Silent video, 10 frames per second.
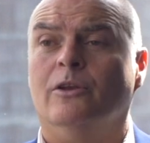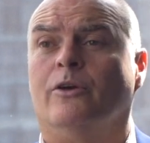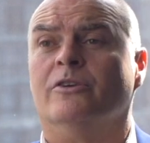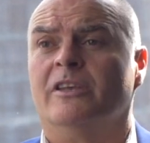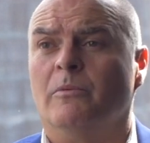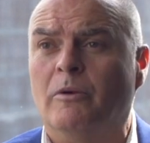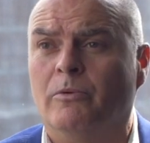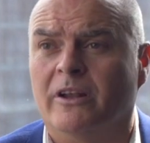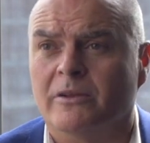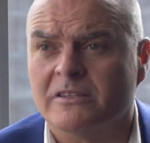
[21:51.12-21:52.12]
look, you say people
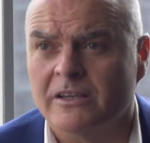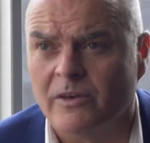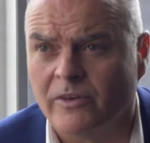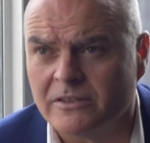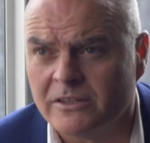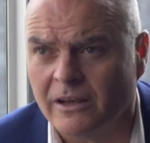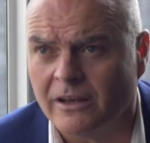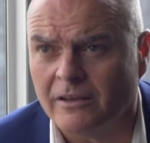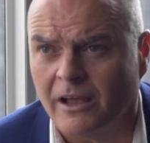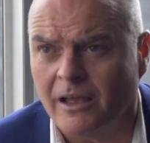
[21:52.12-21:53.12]
are going to get sick of it.
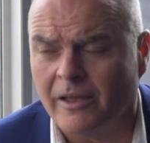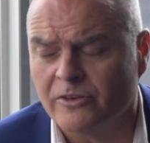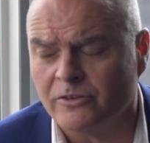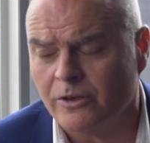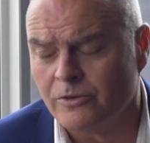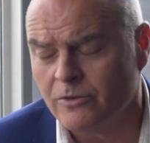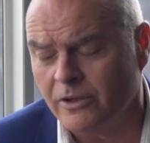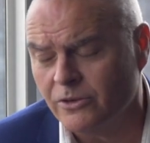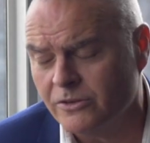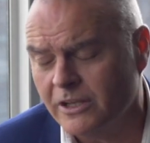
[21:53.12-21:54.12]
I have to do a
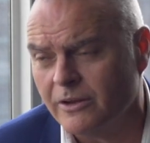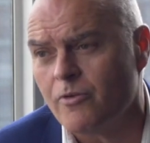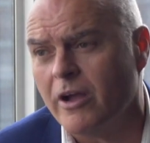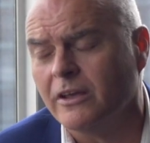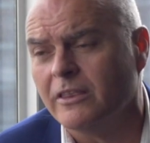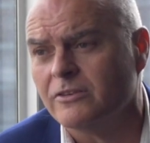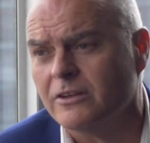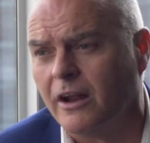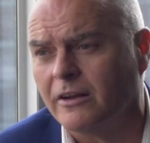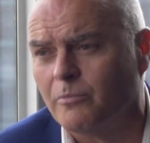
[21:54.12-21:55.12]
New Zealand radio thing
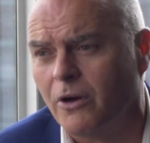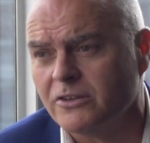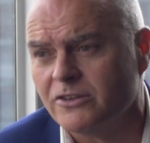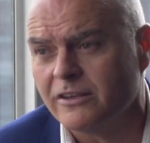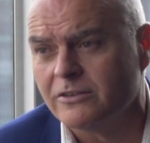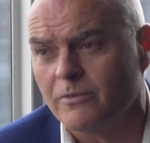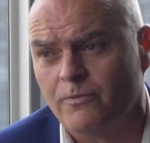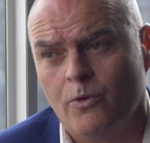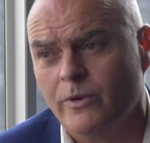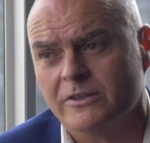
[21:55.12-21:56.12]
tonight and apologise, because
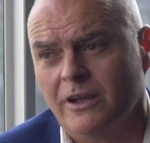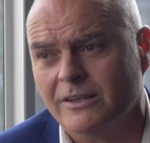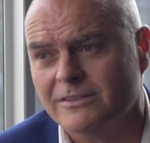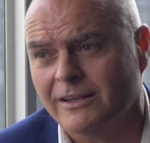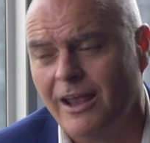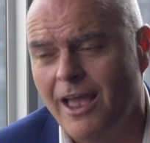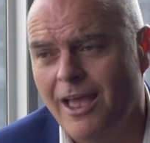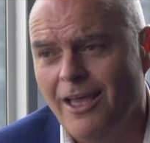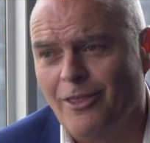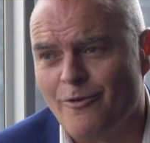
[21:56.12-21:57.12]
4 weeks ago I said
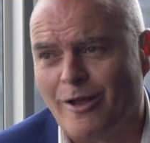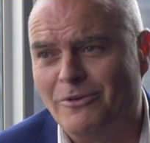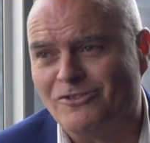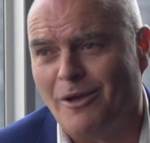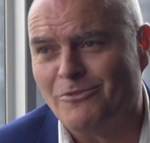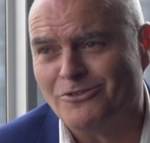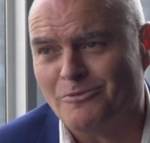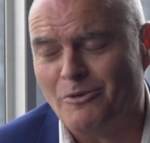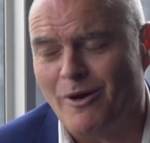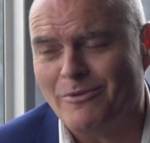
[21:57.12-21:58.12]
the rugby championship will
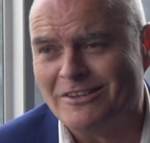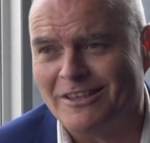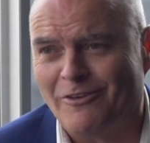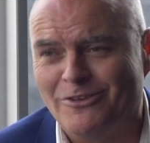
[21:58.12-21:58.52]
be won by South Africa,